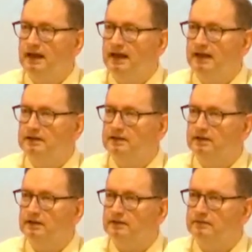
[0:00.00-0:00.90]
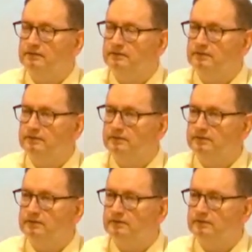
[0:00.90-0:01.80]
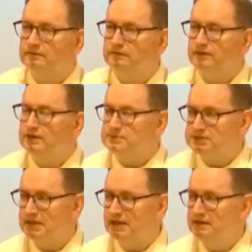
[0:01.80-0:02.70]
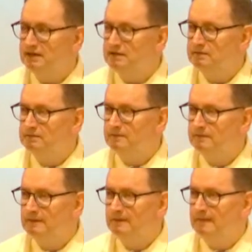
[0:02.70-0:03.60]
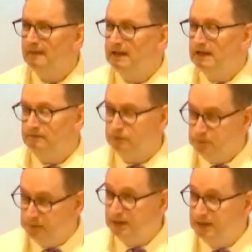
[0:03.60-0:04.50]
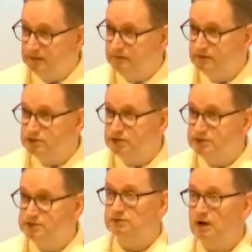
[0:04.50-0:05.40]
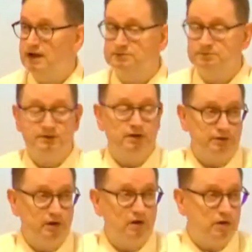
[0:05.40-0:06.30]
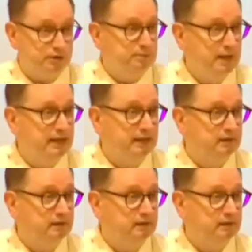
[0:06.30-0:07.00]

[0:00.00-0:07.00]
And uh, Philip said, If you believe in Jesus Christ with all your heart, you may.